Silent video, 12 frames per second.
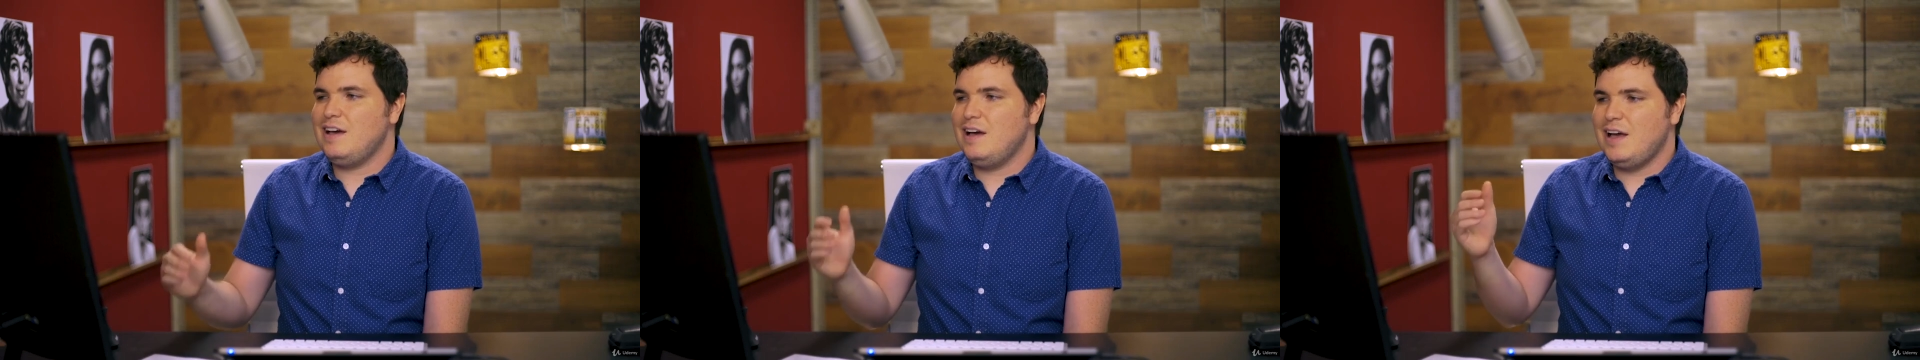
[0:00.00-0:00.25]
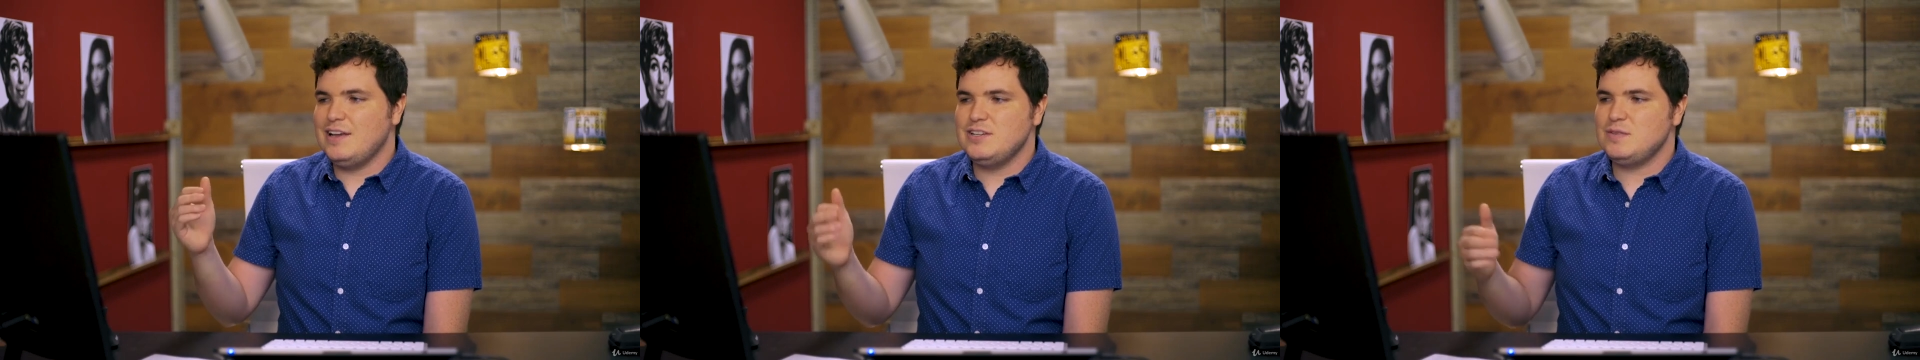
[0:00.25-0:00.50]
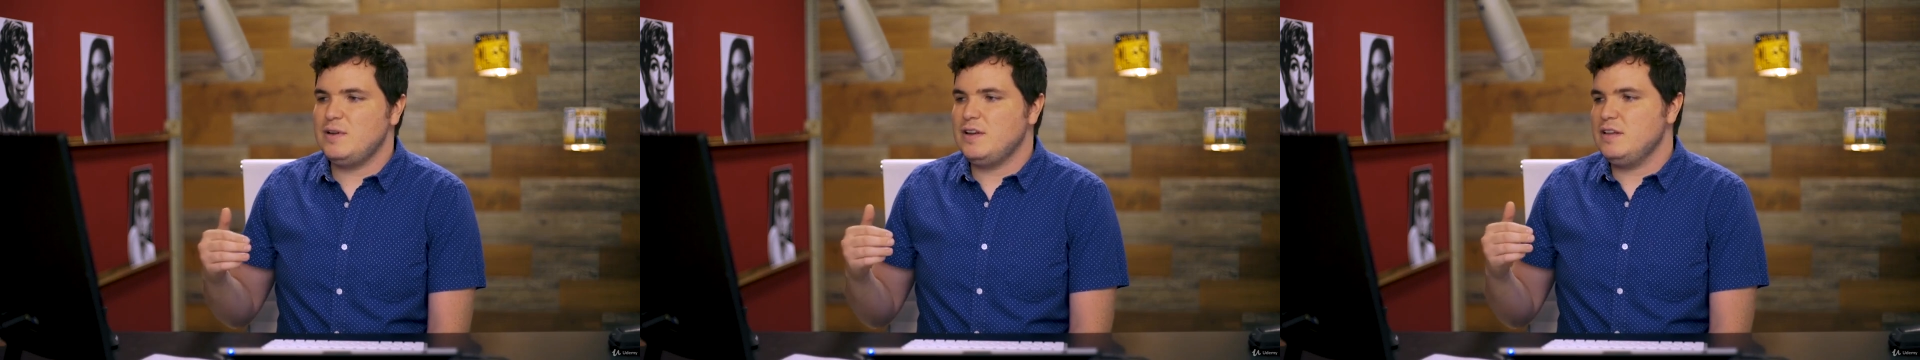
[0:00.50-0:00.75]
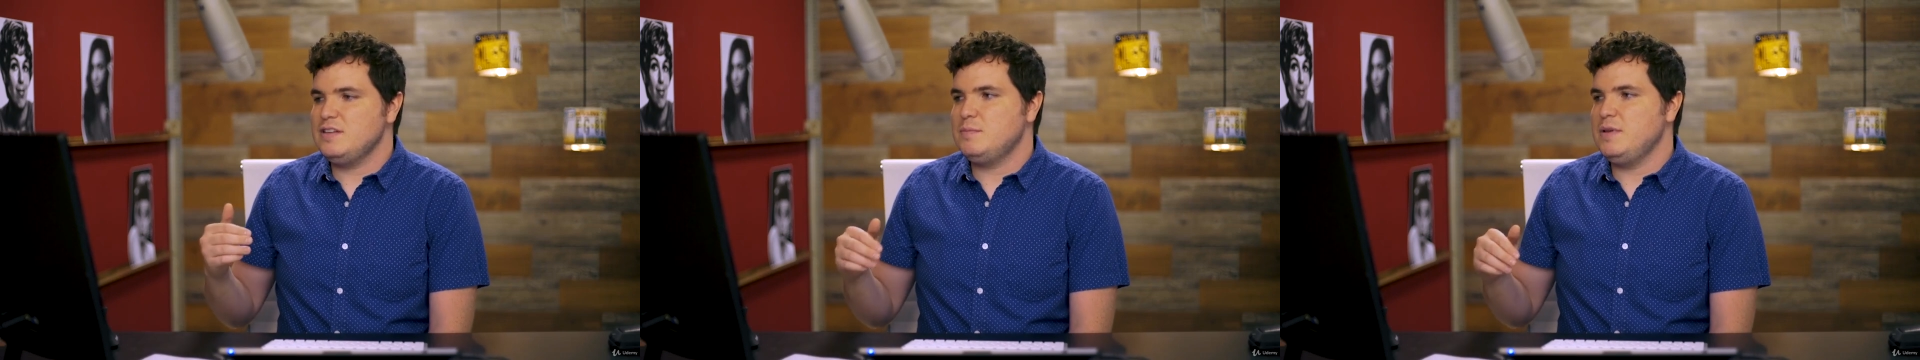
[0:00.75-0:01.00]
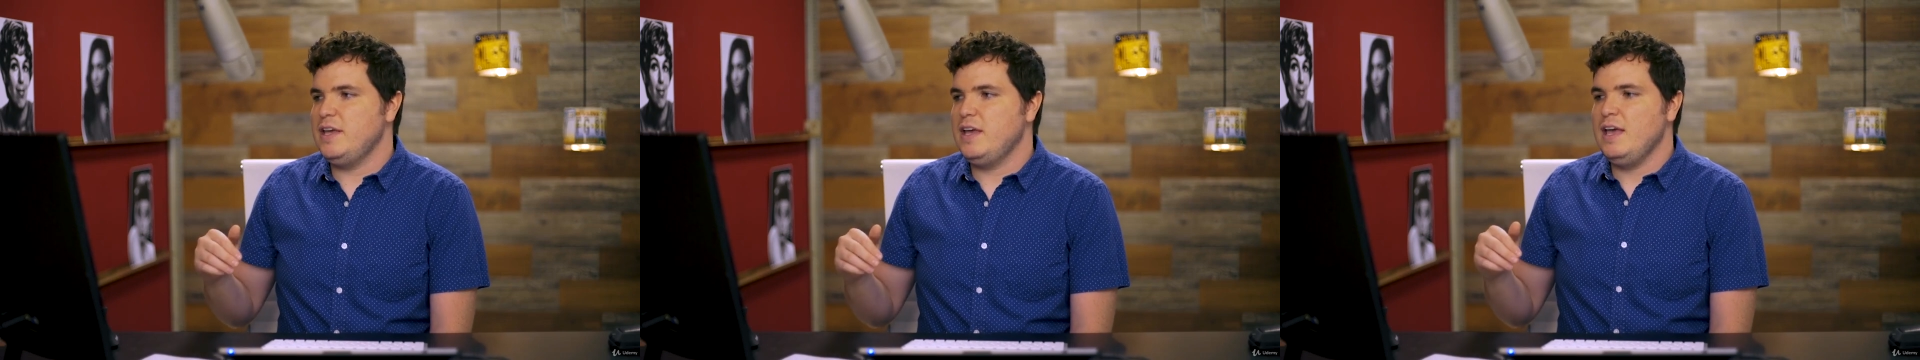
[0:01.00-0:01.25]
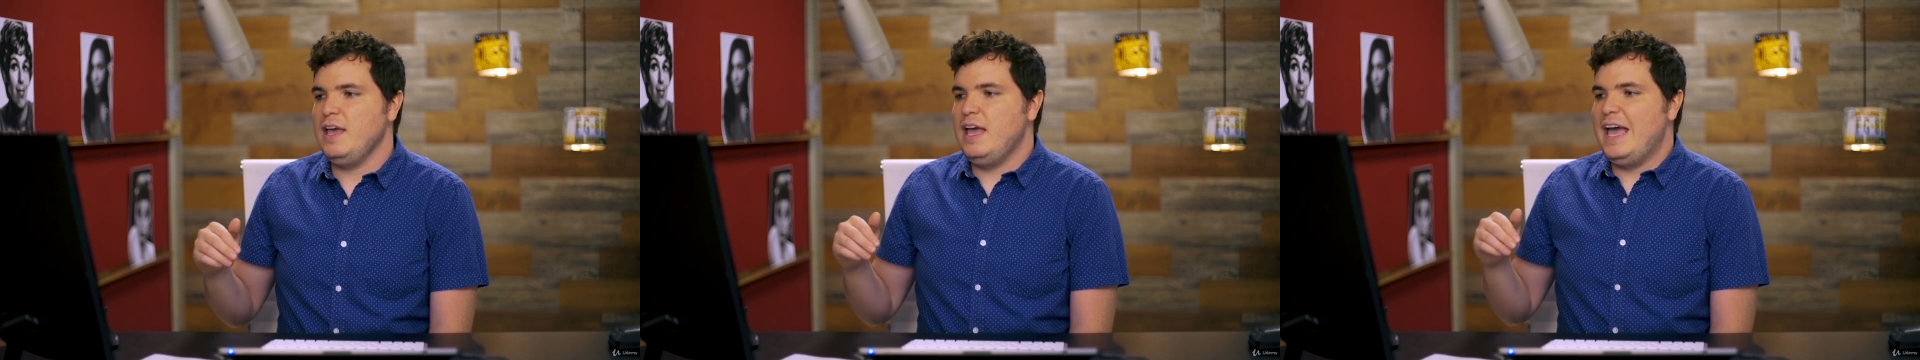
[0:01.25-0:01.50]
nah, I just want it to be
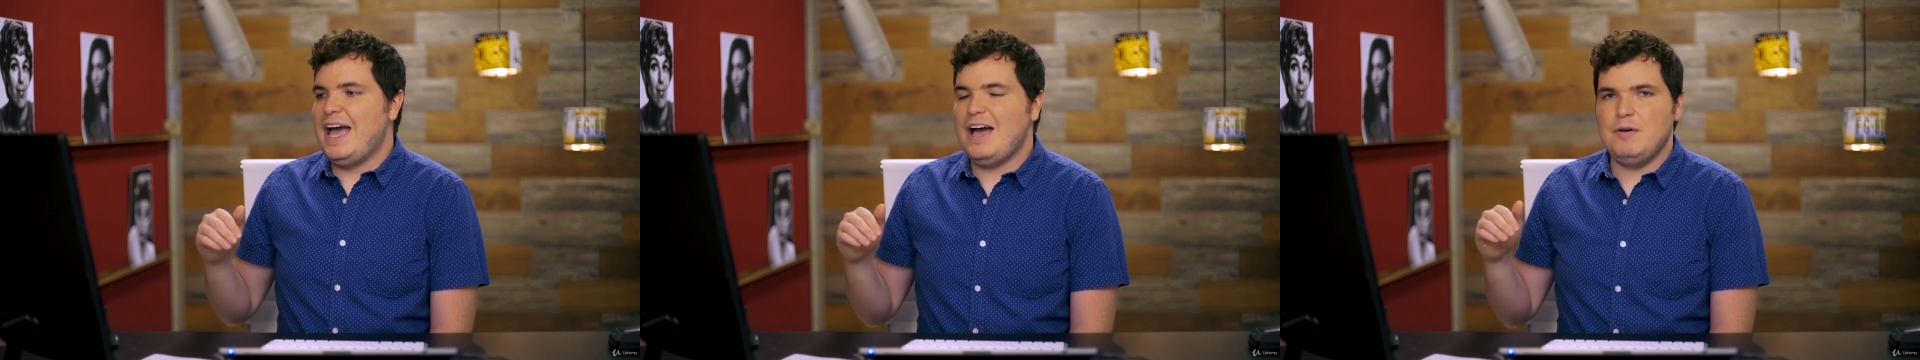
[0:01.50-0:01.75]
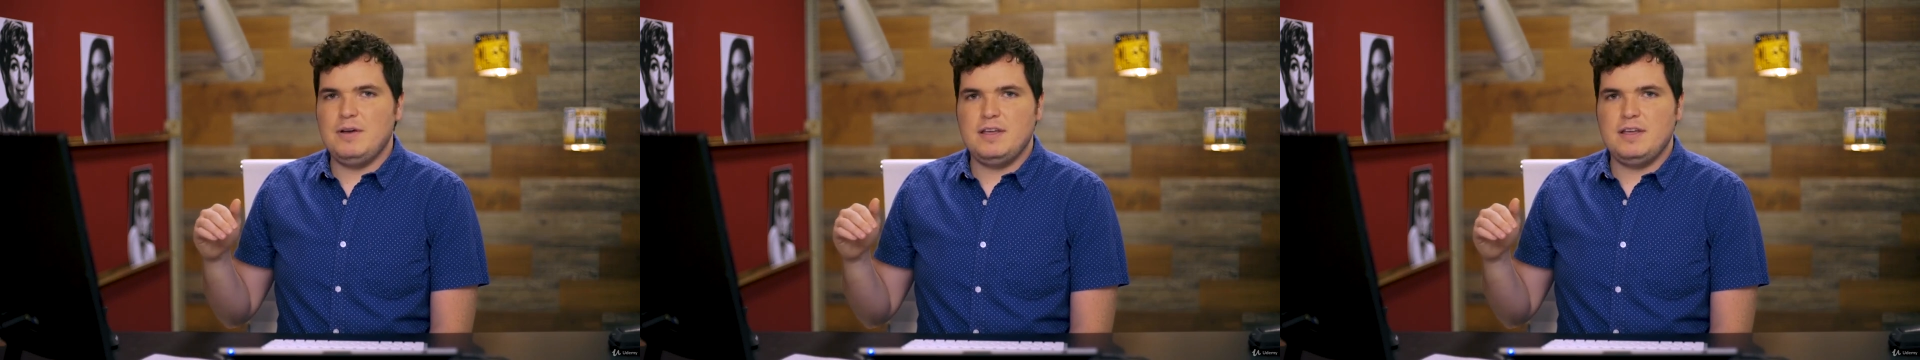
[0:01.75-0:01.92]
how